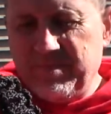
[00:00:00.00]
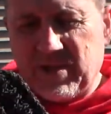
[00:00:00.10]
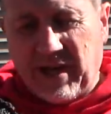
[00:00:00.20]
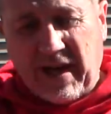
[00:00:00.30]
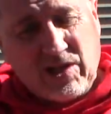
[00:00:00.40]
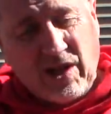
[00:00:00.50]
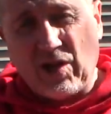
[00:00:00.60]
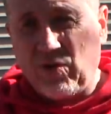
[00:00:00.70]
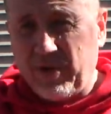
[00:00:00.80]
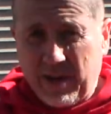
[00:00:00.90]
So that's
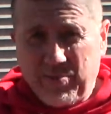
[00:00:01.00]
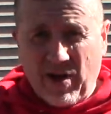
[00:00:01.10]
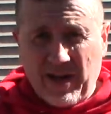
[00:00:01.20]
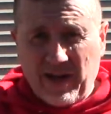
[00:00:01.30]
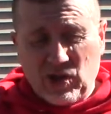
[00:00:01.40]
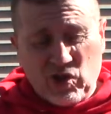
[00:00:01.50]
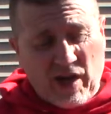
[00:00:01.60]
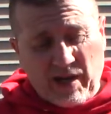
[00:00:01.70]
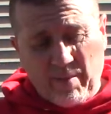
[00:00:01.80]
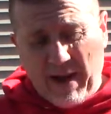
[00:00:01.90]
it. Unique product. Check them